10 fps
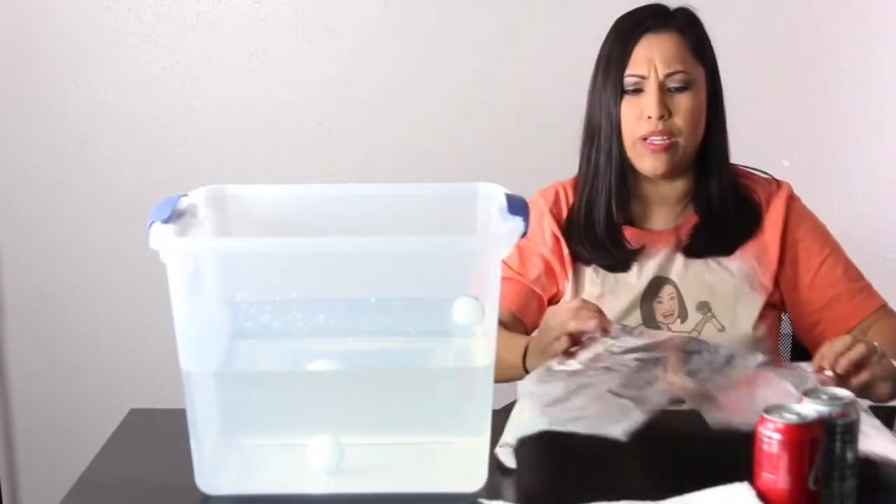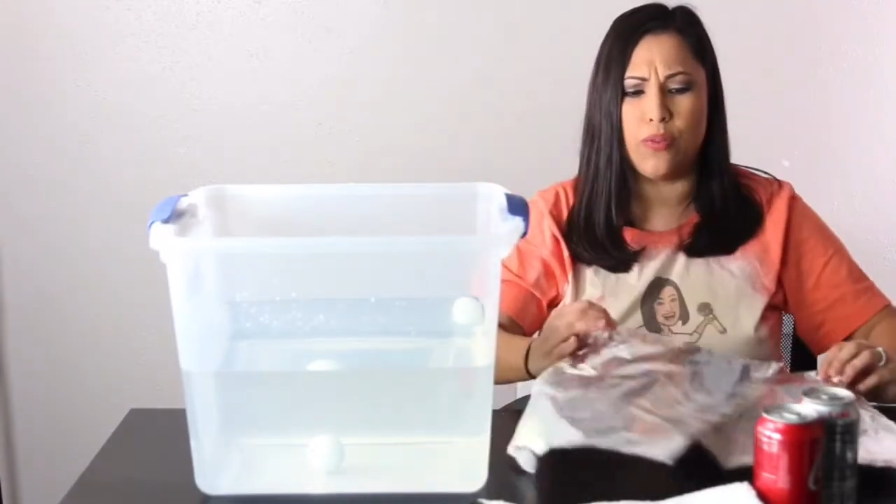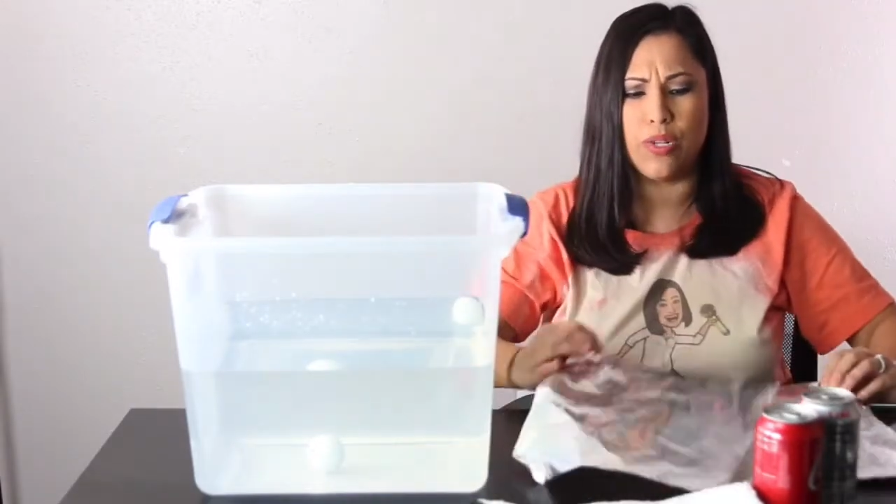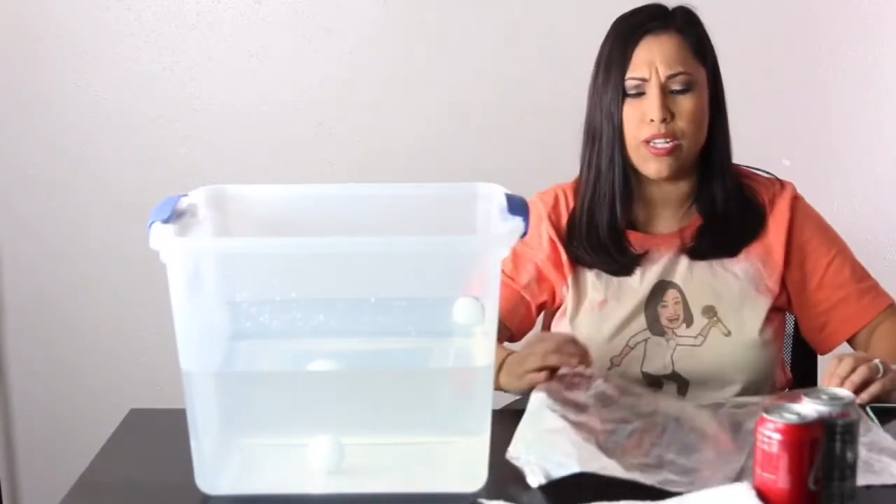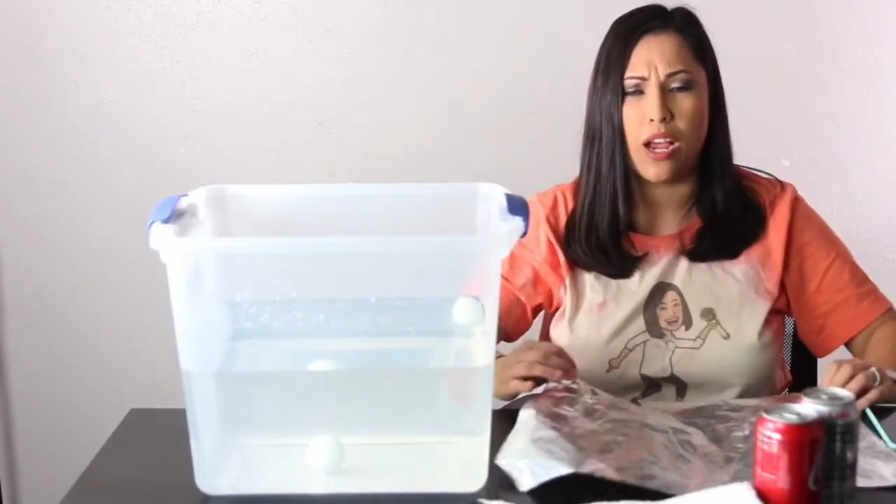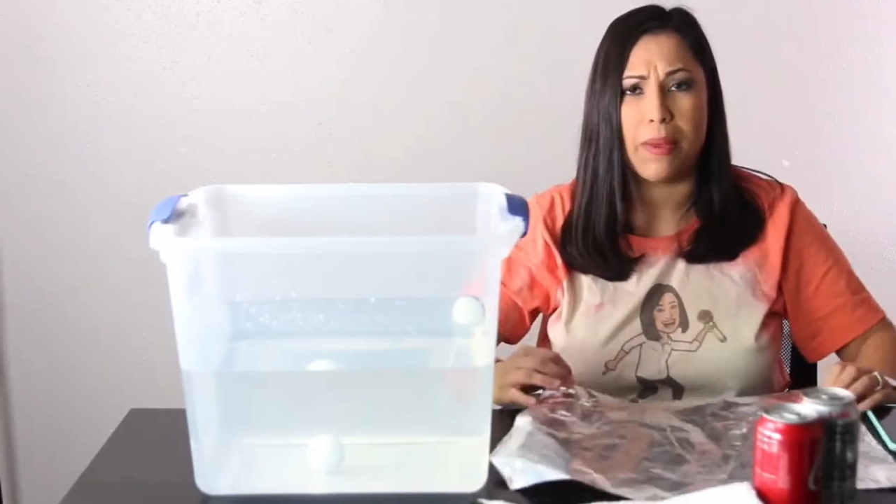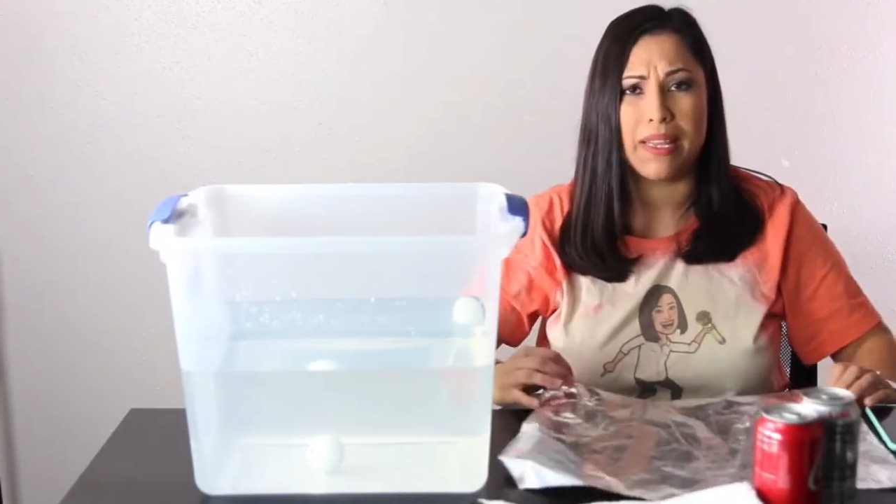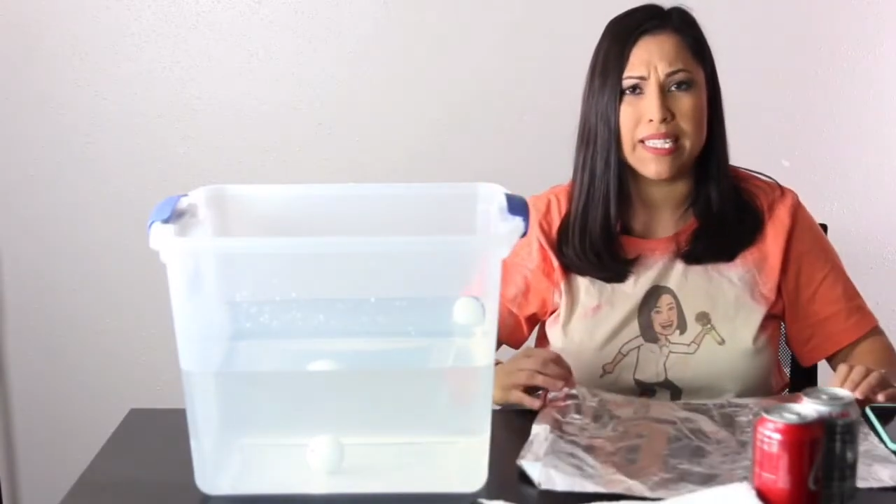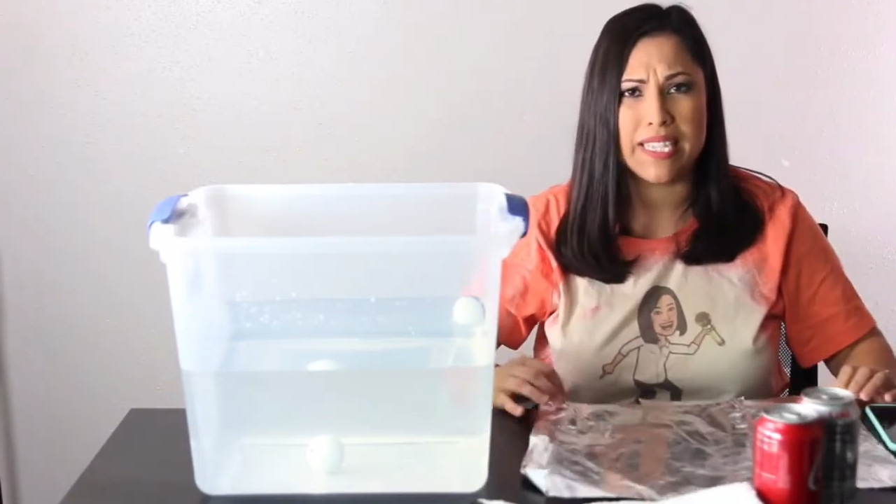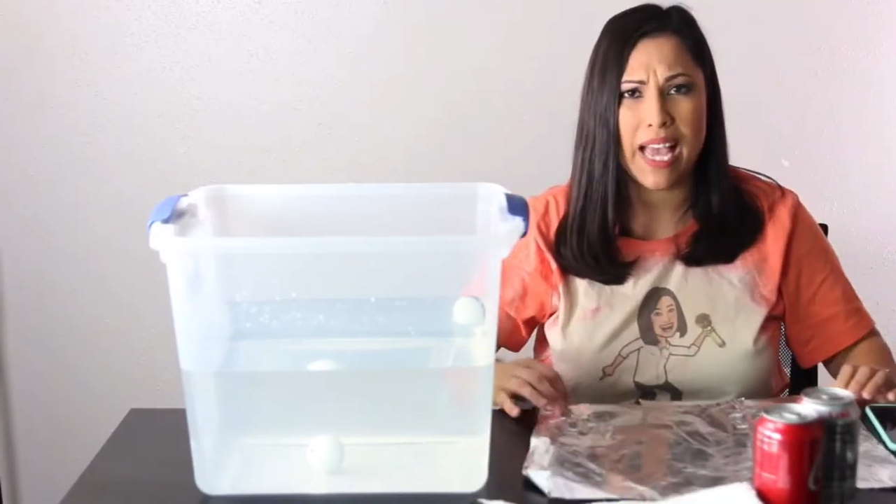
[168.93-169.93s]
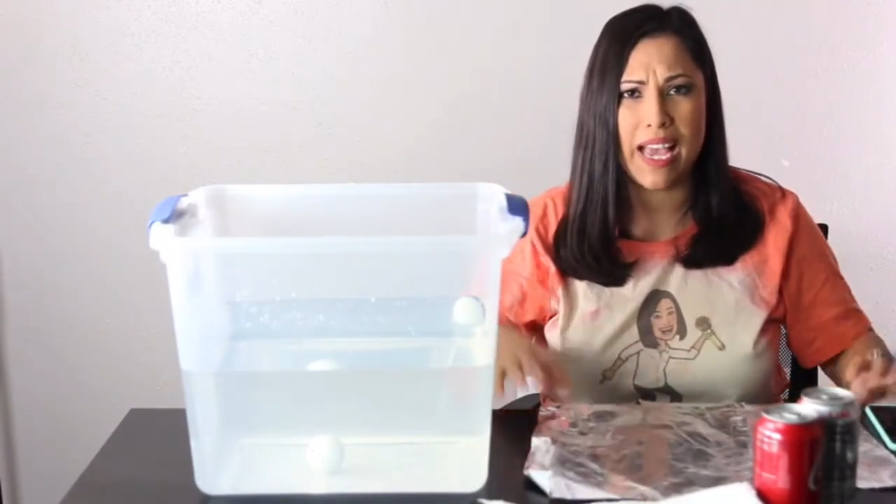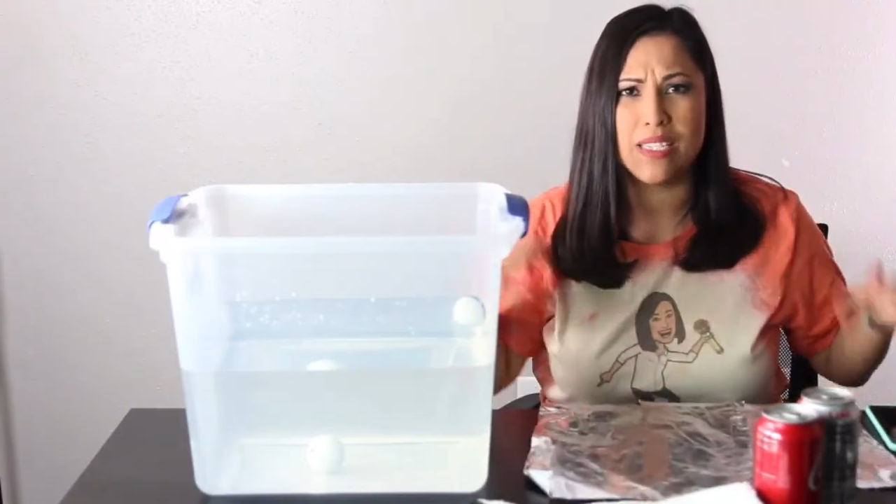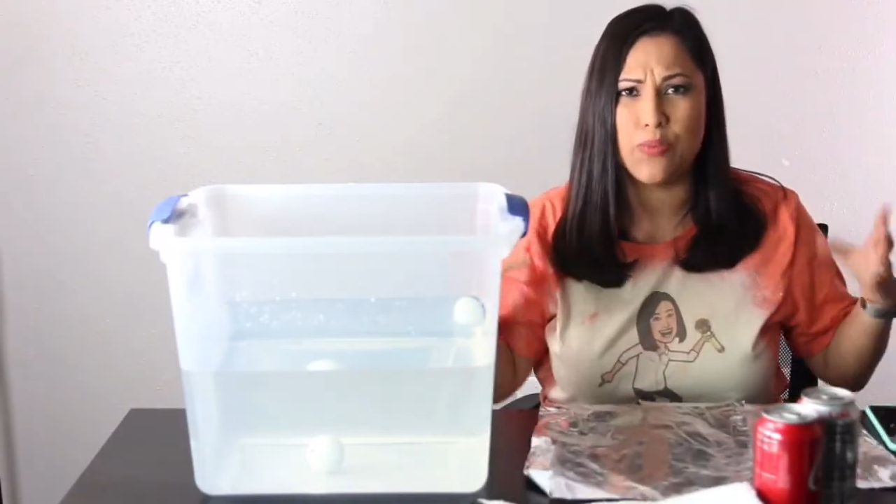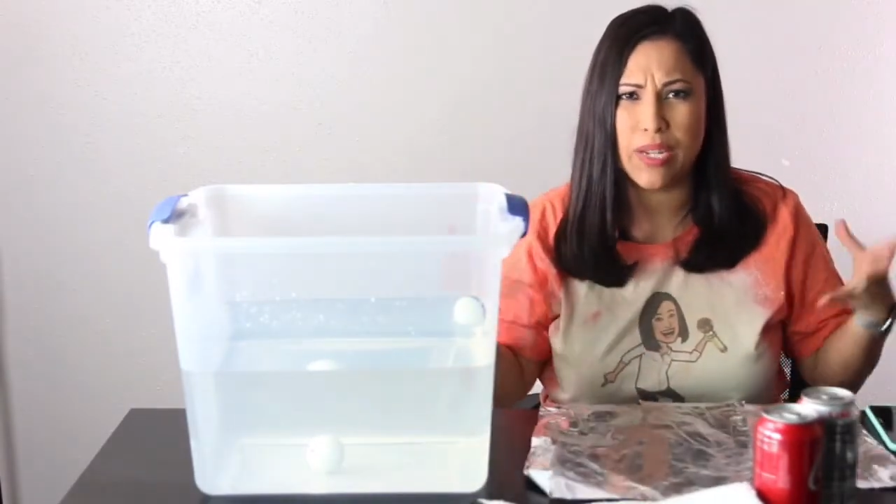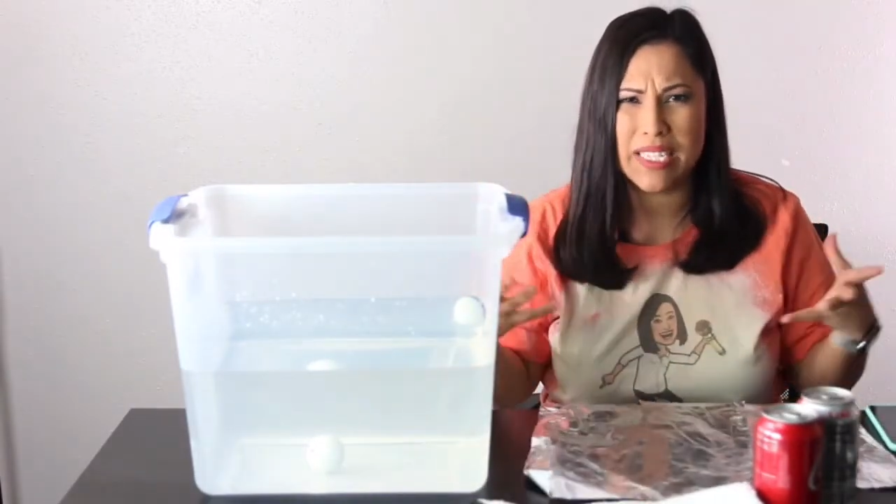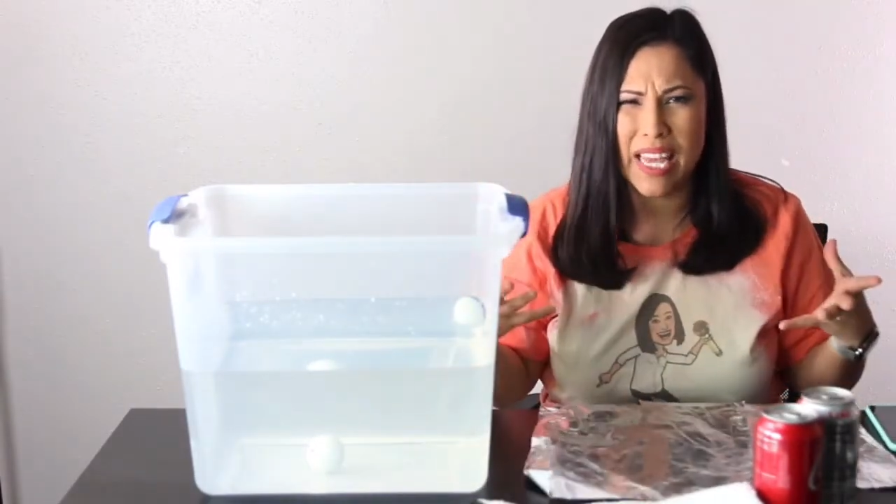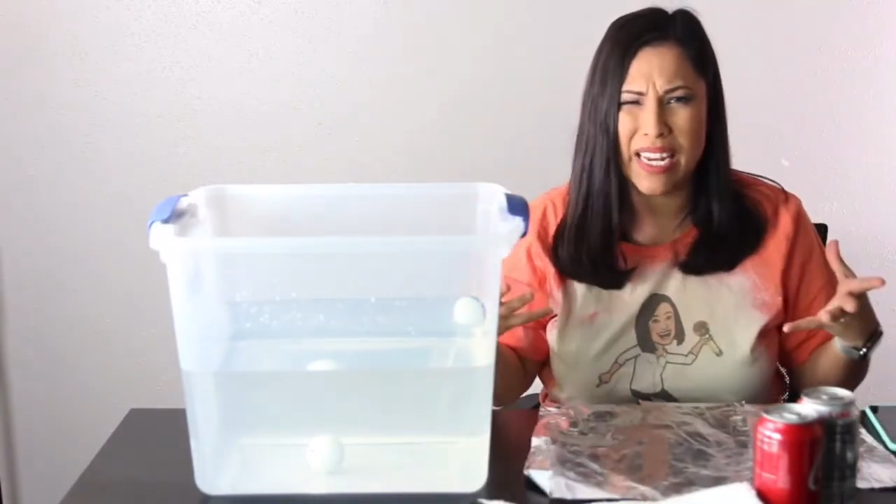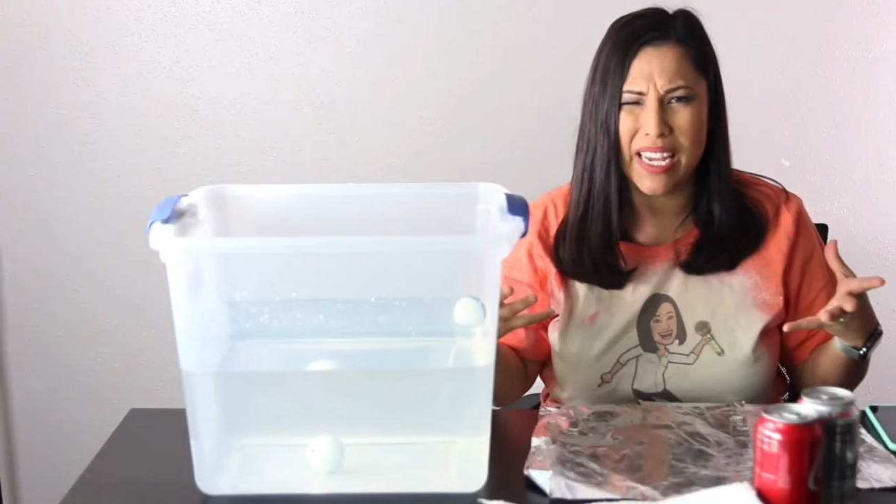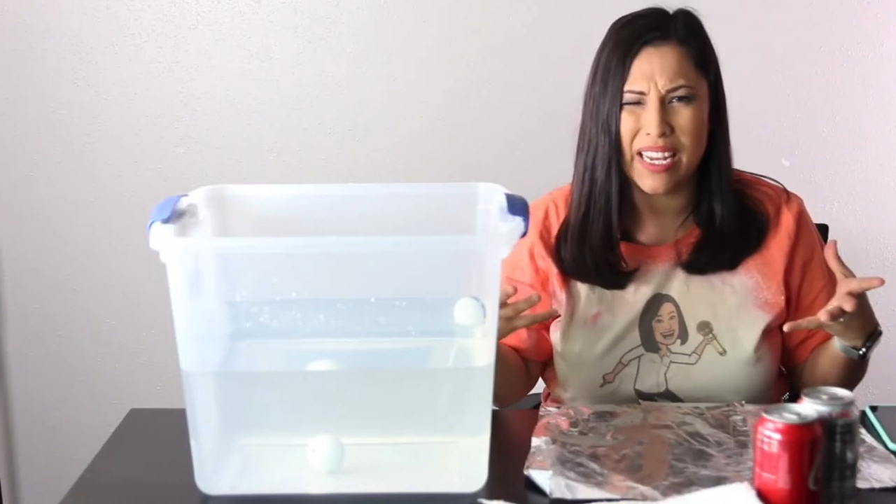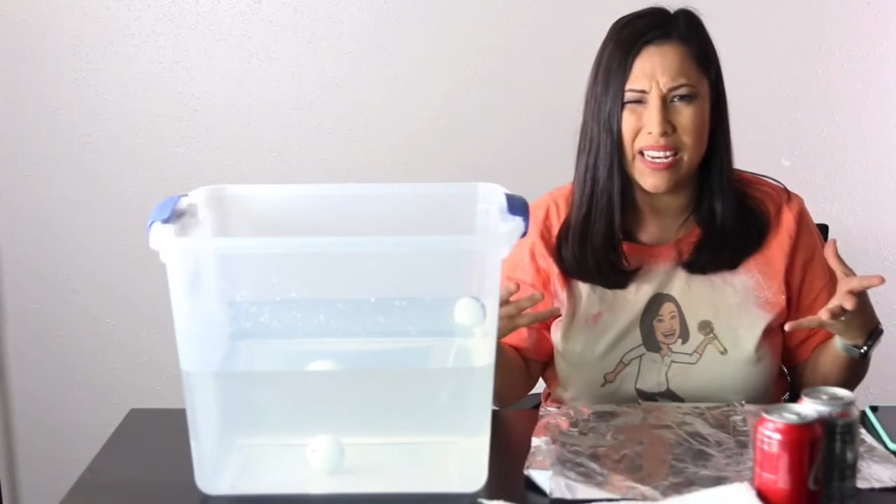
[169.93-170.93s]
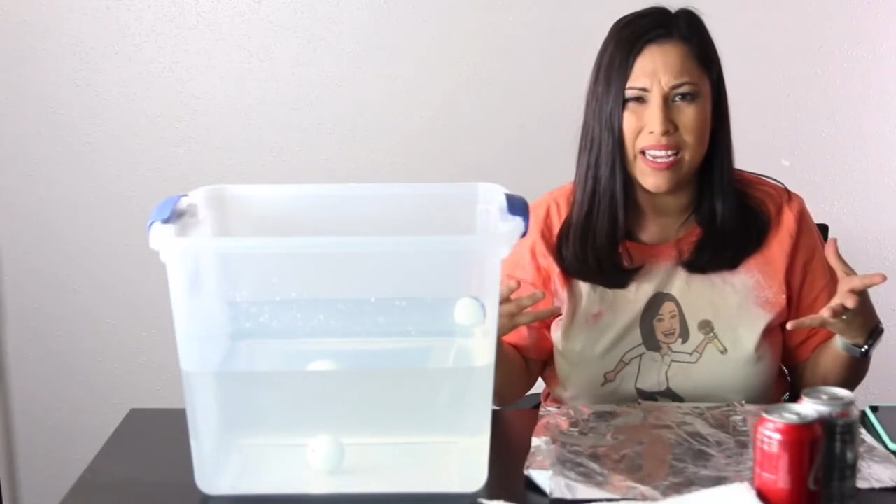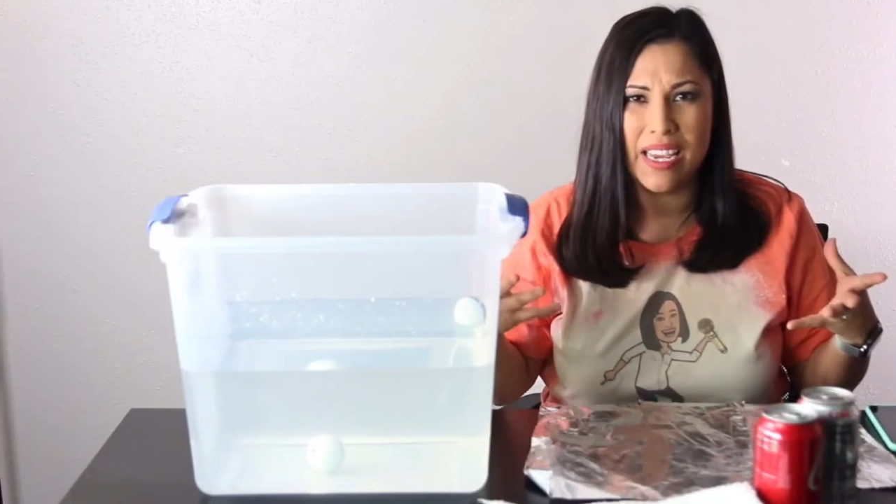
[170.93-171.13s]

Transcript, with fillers: We talk about the size. What is that again?